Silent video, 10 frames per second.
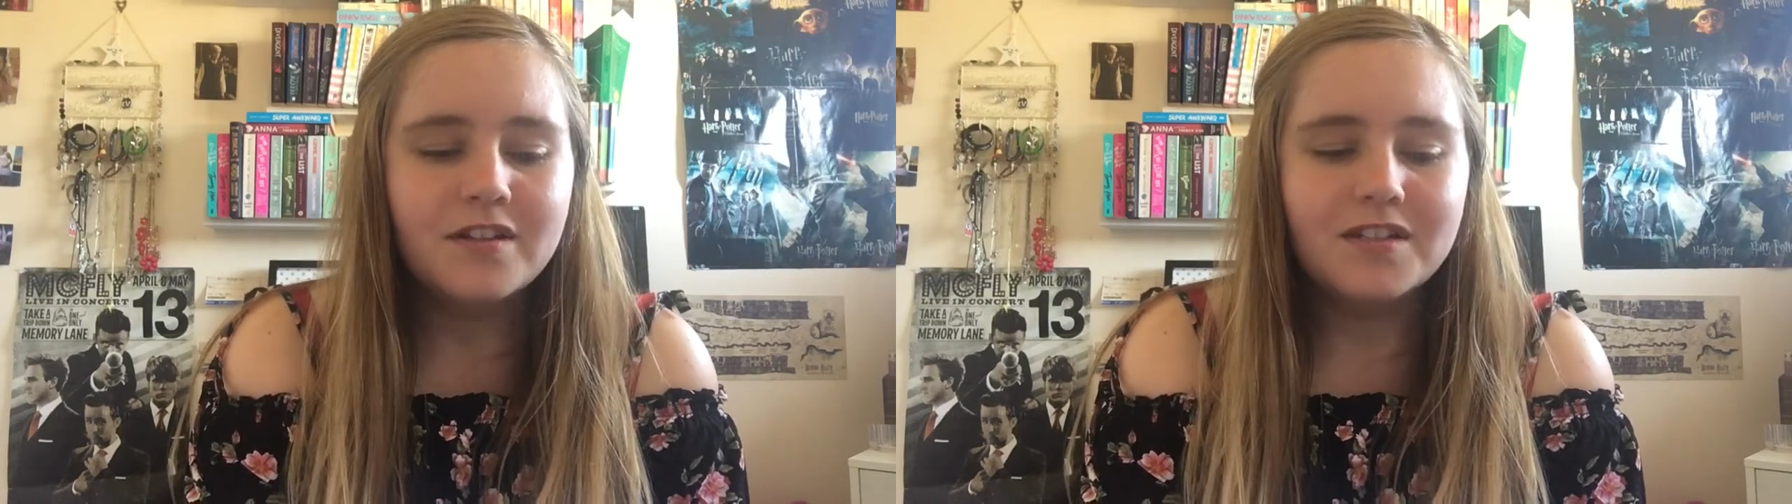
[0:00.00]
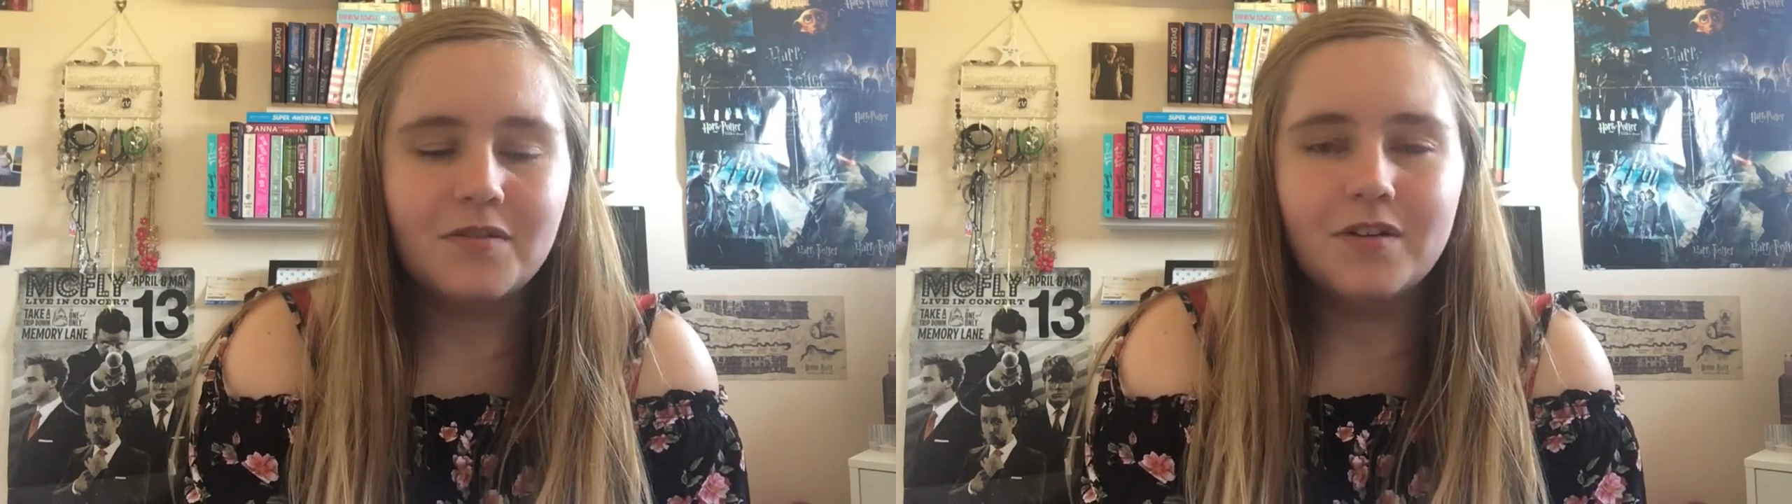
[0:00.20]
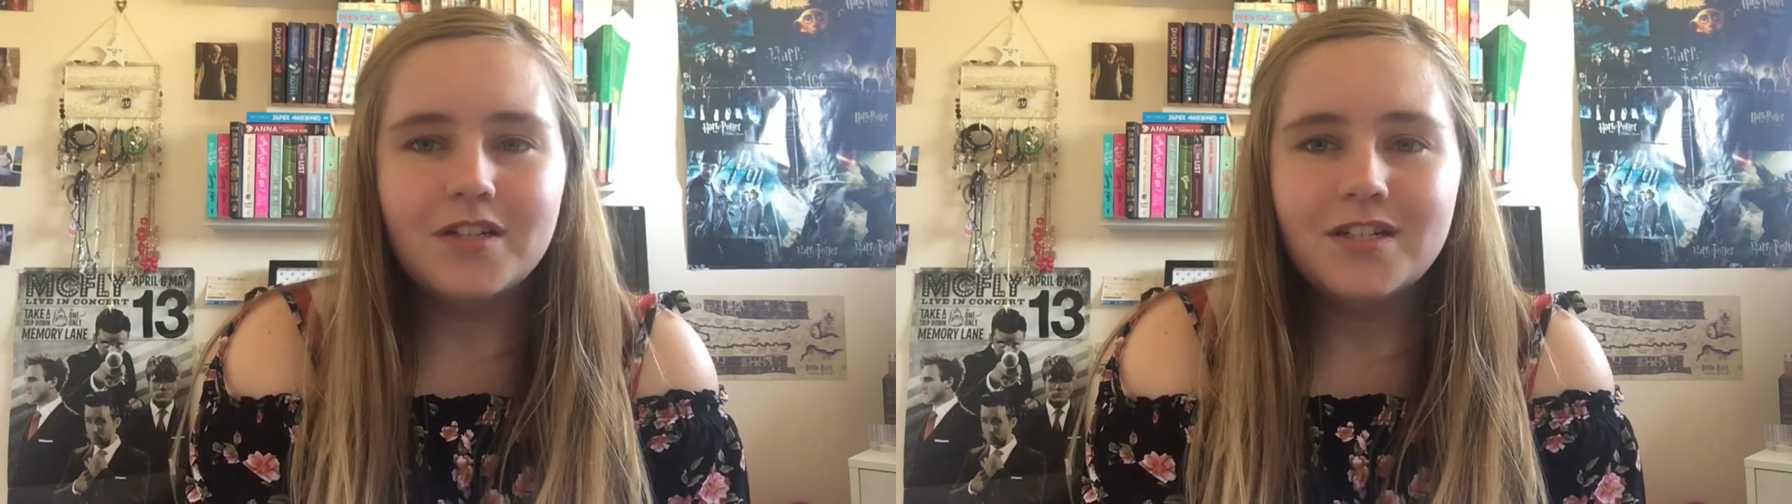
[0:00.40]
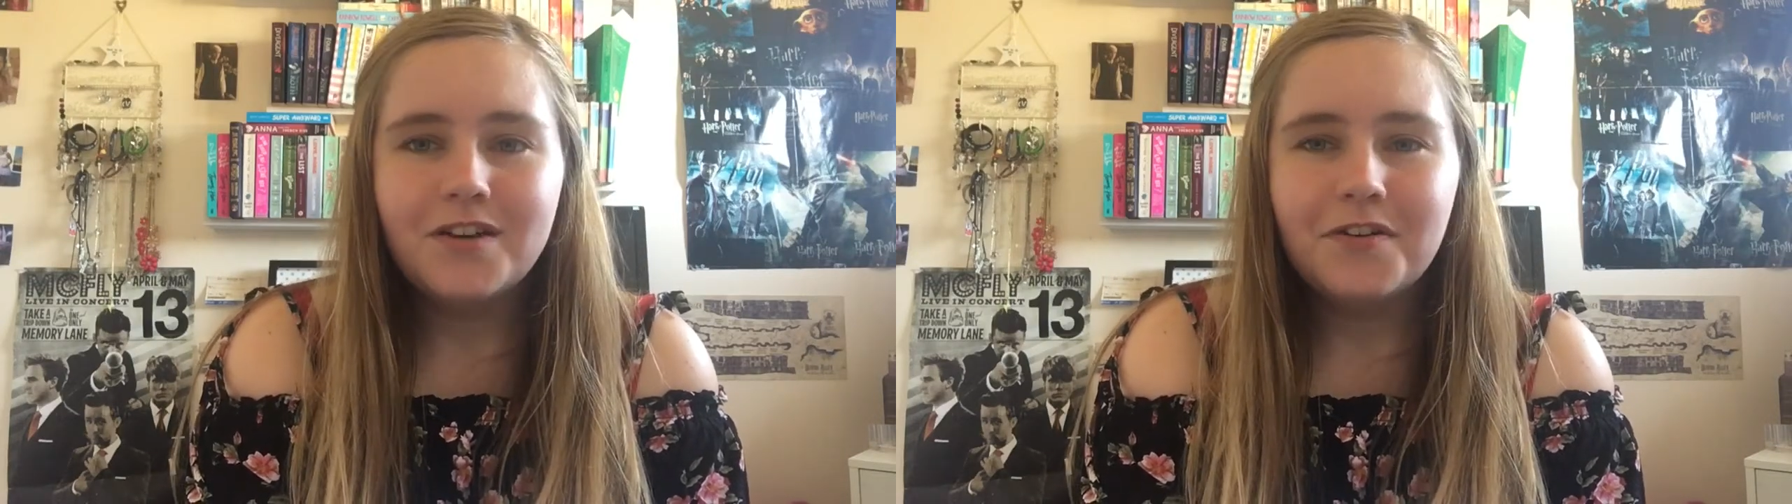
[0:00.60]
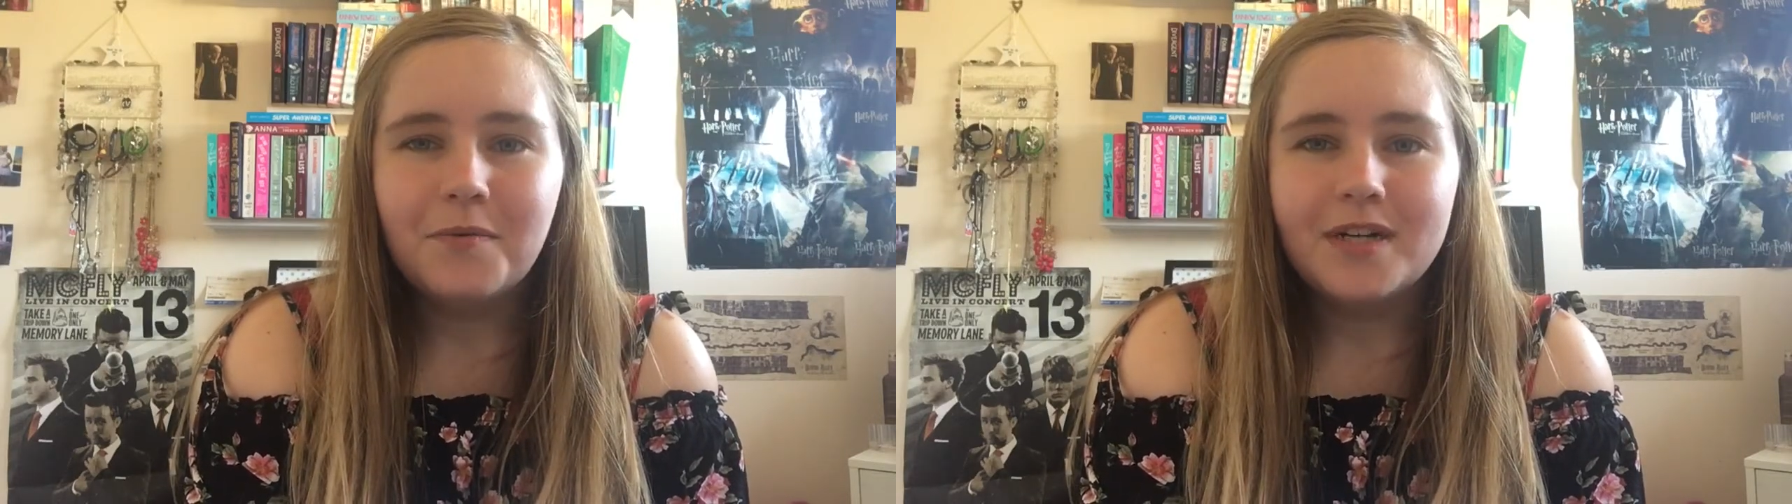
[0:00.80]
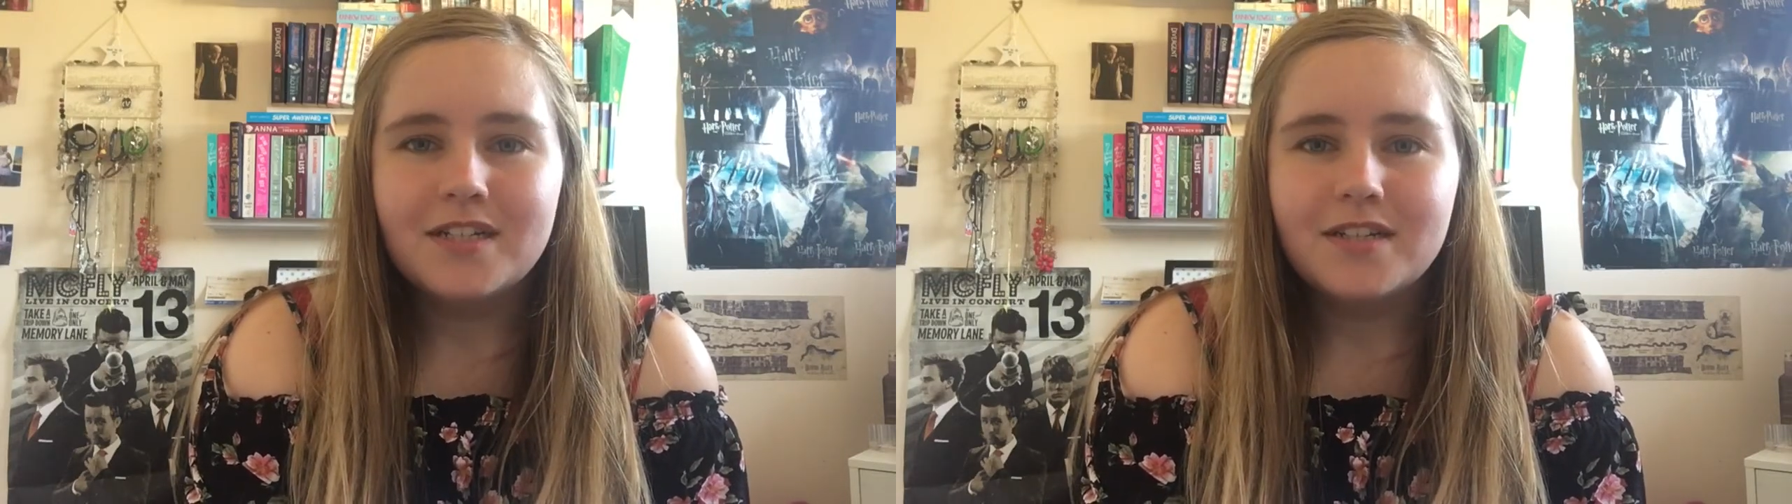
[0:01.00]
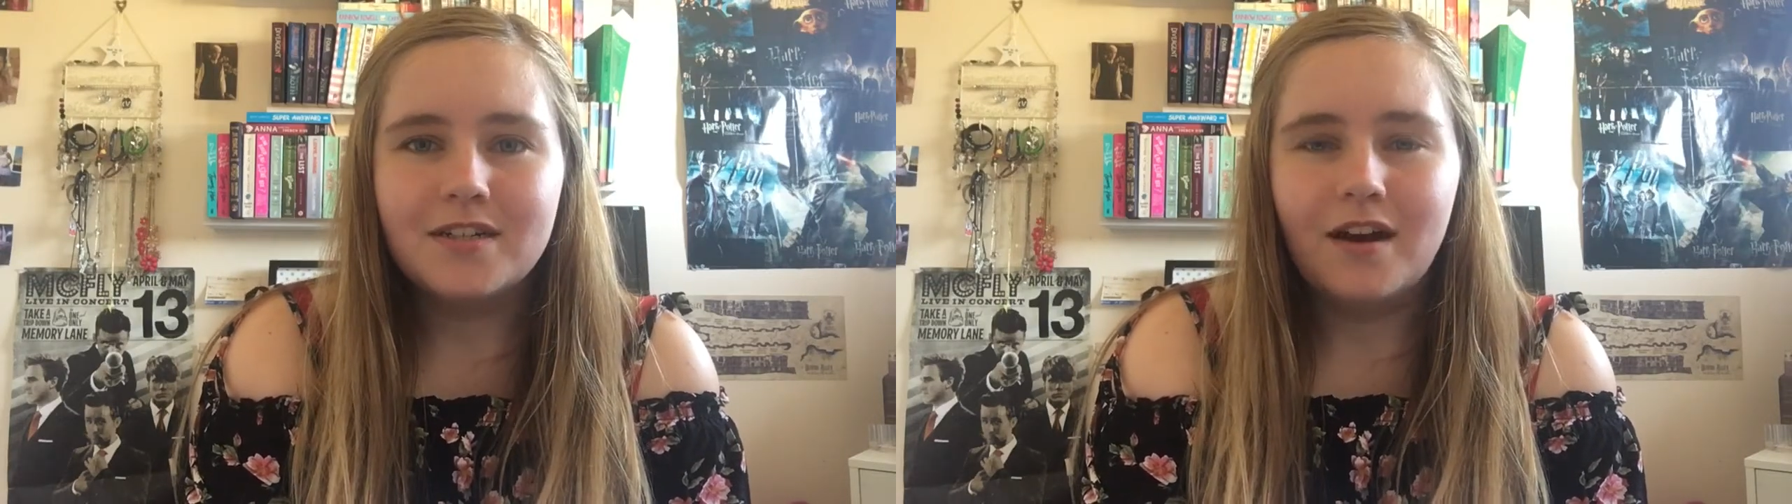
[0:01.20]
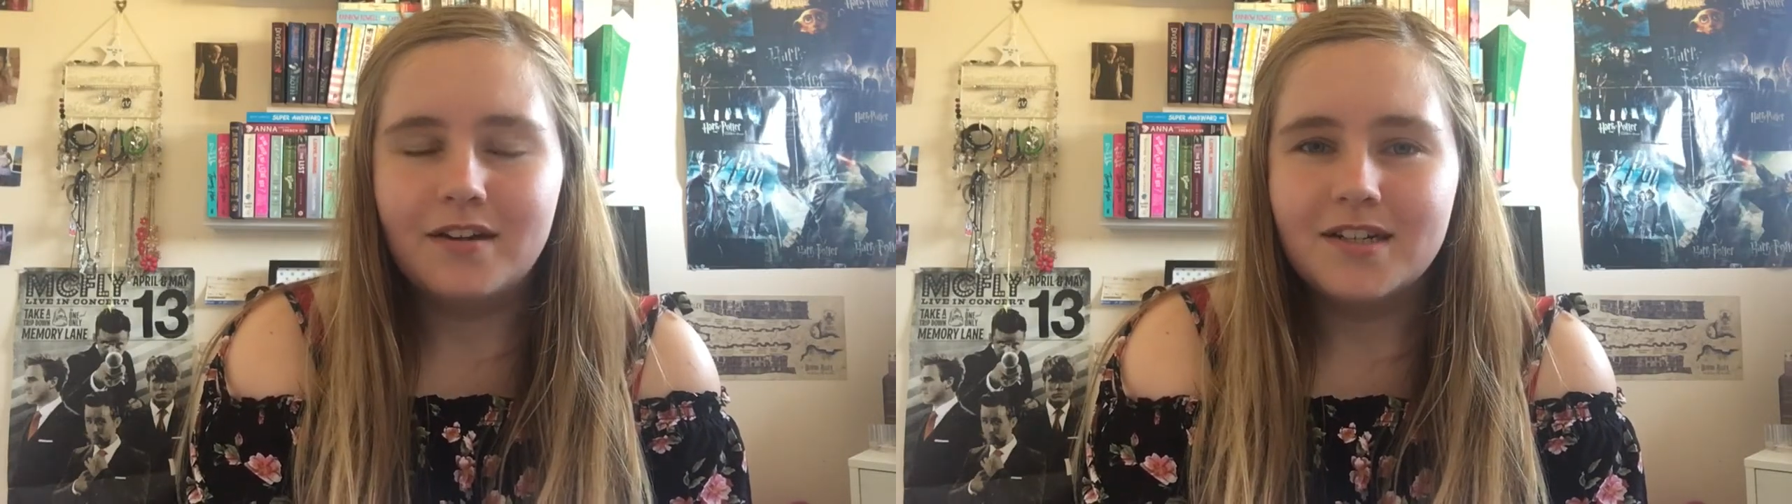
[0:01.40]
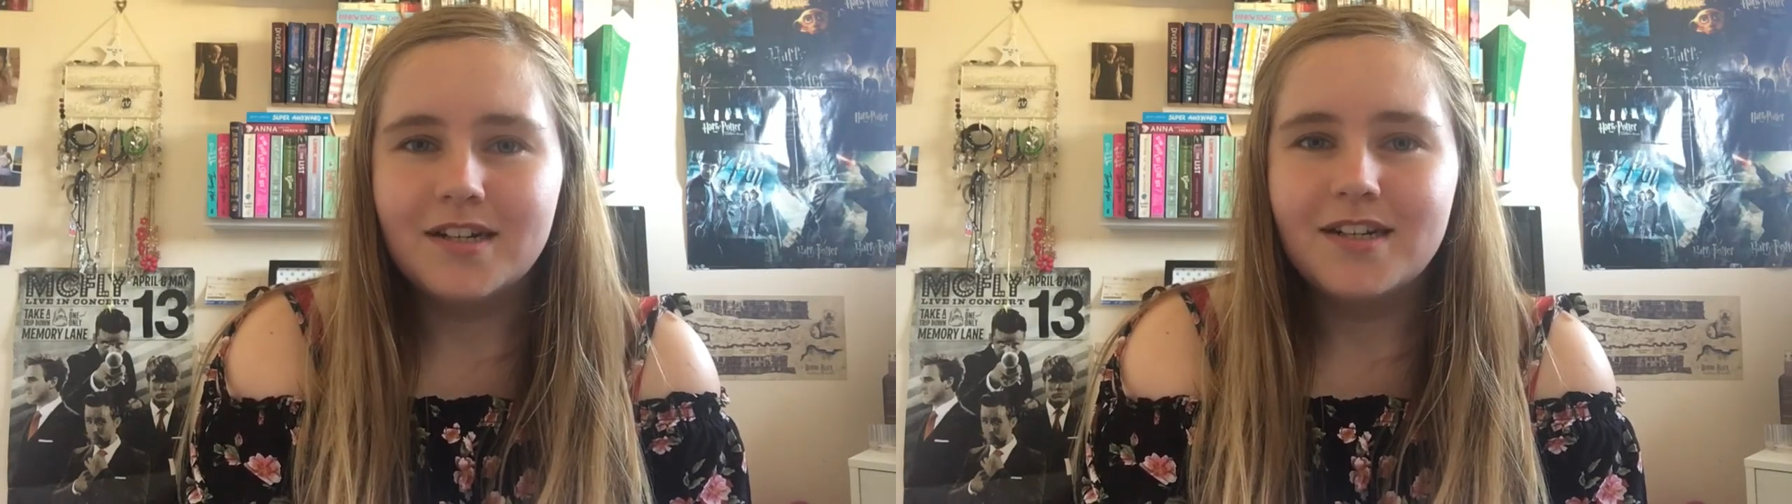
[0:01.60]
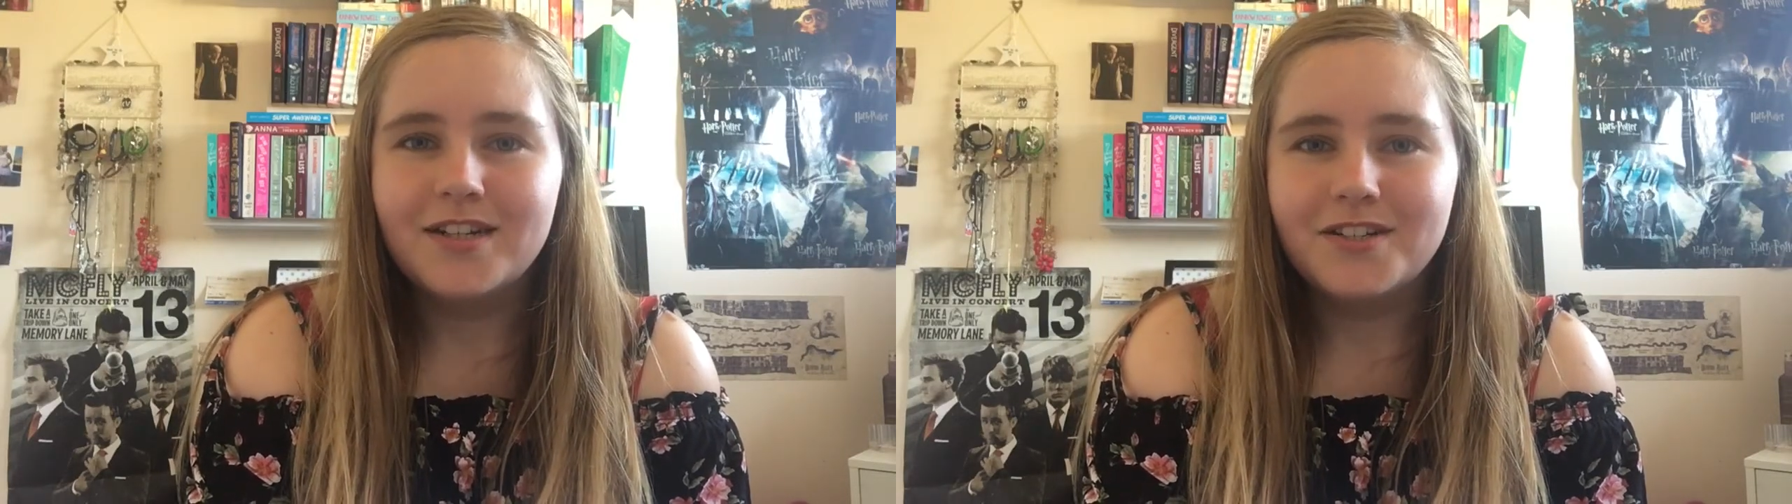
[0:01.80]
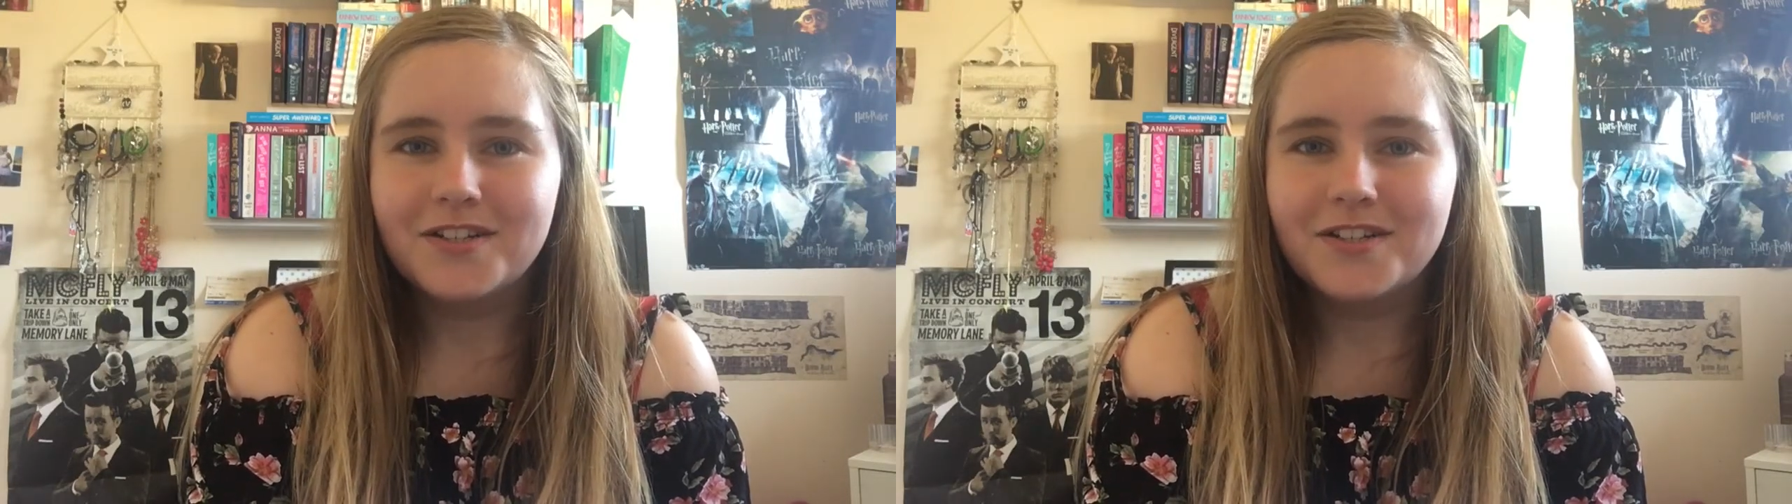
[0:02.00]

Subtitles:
So I honestly don't know when it started, it's